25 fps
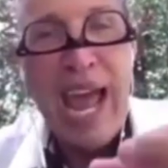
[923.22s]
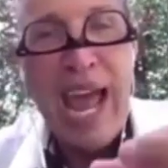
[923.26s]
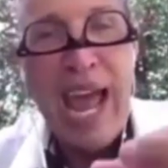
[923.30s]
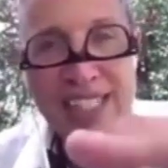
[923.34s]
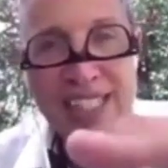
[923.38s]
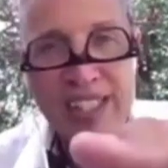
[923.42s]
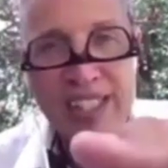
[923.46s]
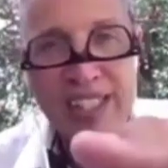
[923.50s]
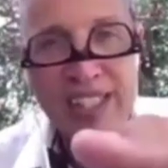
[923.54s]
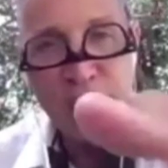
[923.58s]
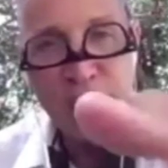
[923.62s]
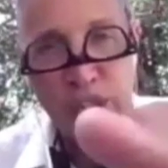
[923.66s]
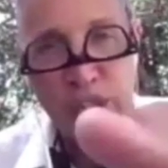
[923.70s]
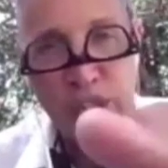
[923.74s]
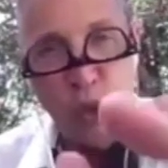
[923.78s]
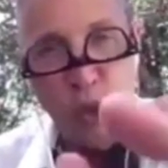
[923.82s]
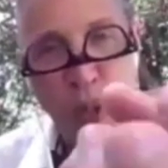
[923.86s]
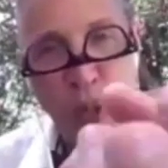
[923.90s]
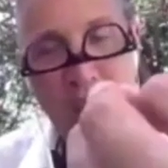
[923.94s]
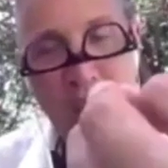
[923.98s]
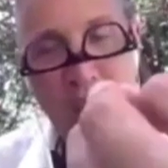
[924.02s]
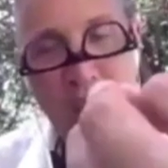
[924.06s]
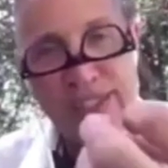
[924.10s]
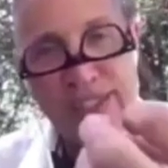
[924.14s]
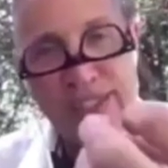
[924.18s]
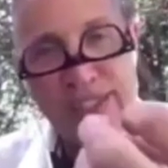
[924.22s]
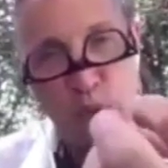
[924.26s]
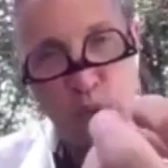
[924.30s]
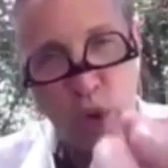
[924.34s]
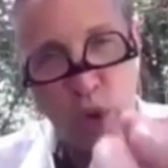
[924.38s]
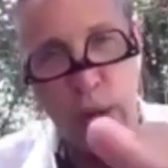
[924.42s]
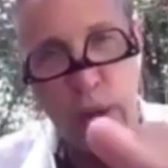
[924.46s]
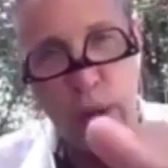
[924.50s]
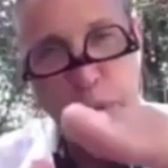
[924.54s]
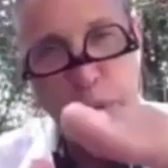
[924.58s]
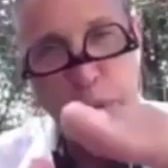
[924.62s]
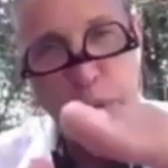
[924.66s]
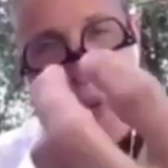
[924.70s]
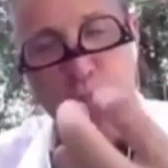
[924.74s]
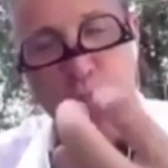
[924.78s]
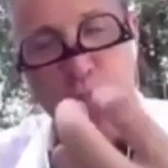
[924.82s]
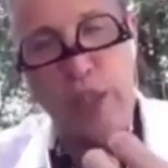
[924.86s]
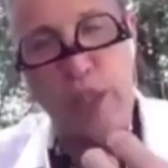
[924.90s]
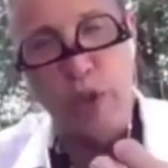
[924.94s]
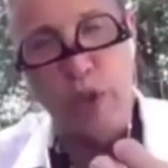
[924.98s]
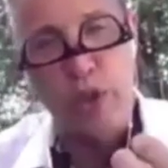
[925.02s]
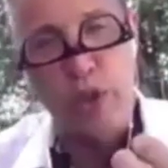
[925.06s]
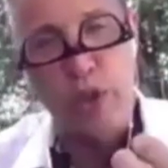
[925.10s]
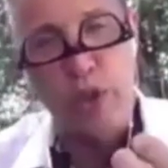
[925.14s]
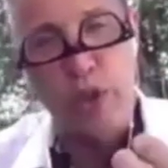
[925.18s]
As grown-ups
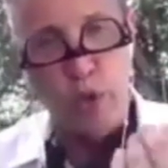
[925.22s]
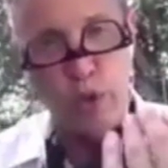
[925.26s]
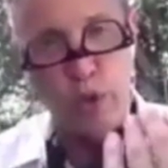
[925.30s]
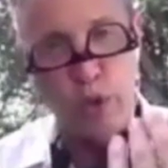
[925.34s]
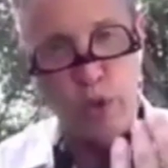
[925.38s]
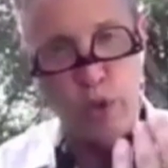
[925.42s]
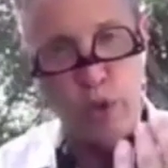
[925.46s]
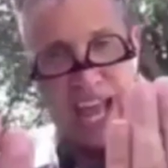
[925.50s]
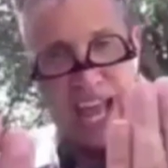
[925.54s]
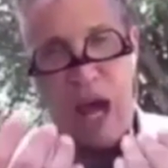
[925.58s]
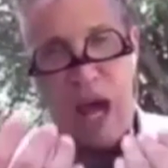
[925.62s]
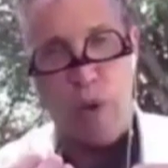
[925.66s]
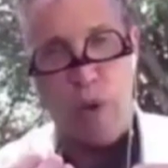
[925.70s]
put those tools in